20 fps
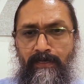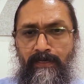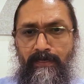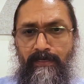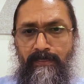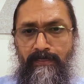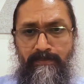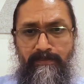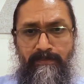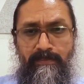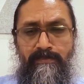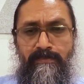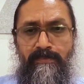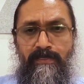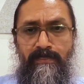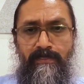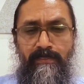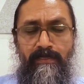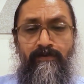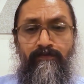Is this
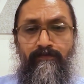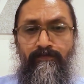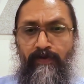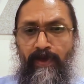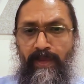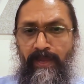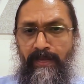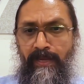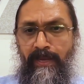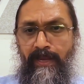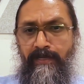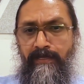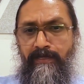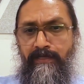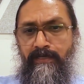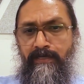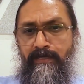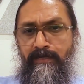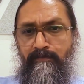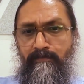an
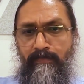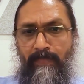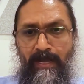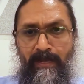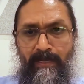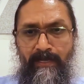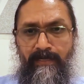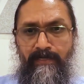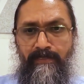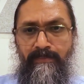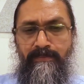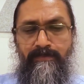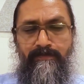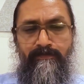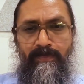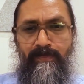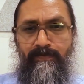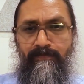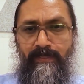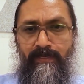infinite market
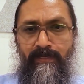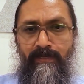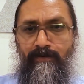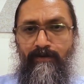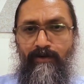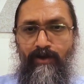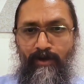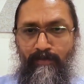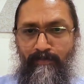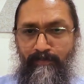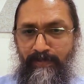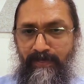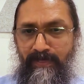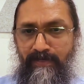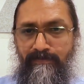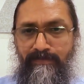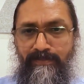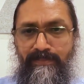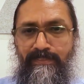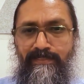where we can
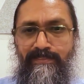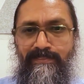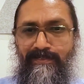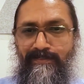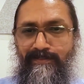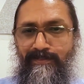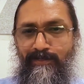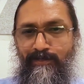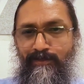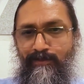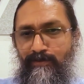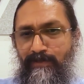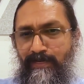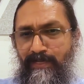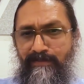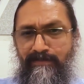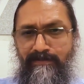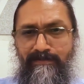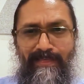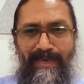compete with each other to
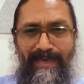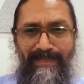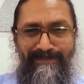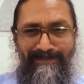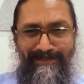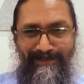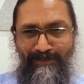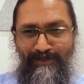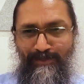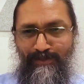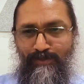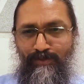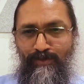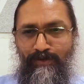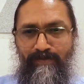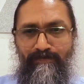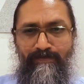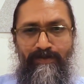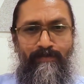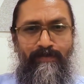death? The answer is no.
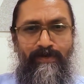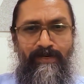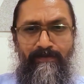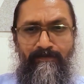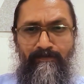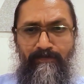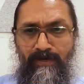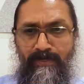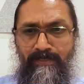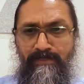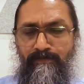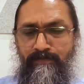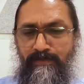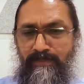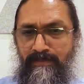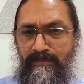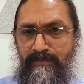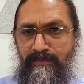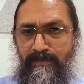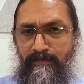Everybody works
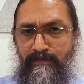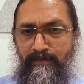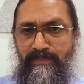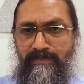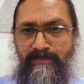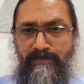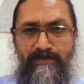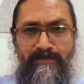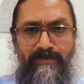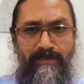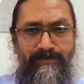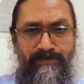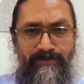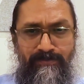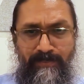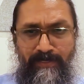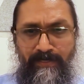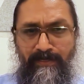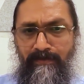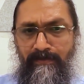within the business
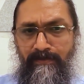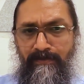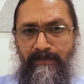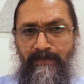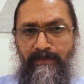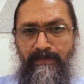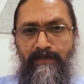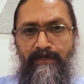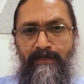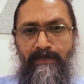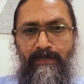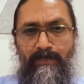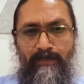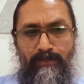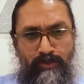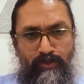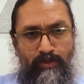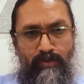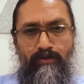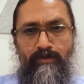constraint.
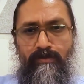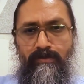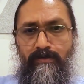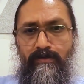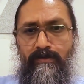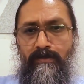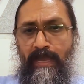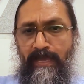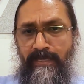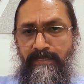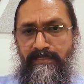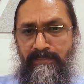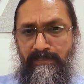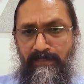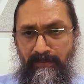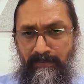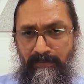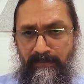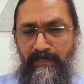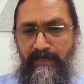So I
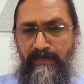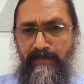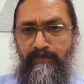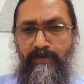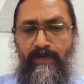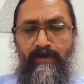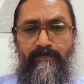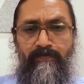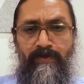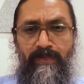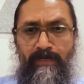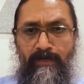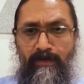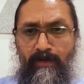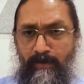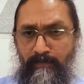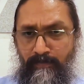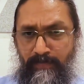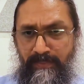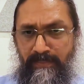still think we are very
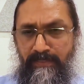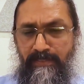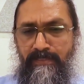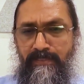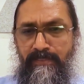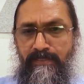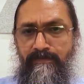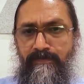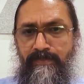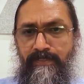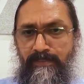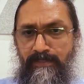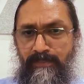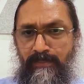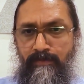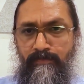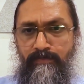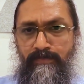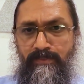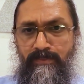competitive in
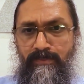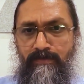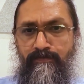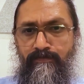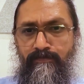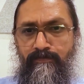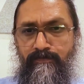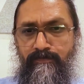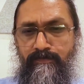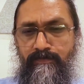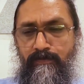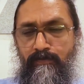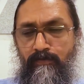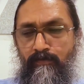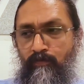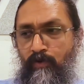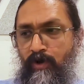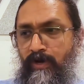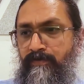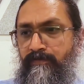terms of
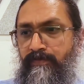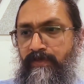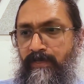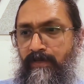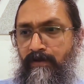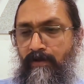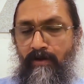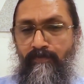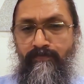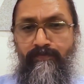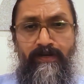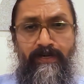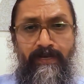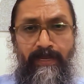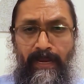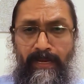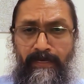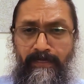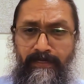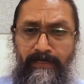what we can offer
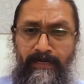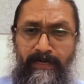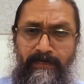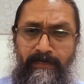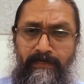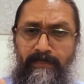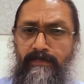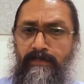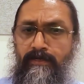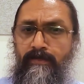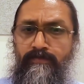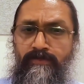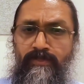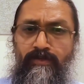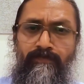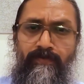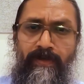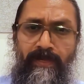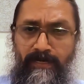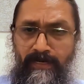candidate in terms
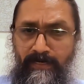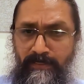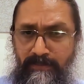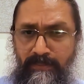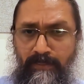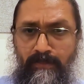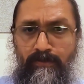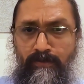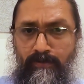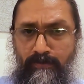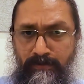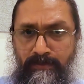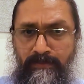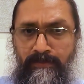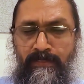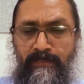of financial growth.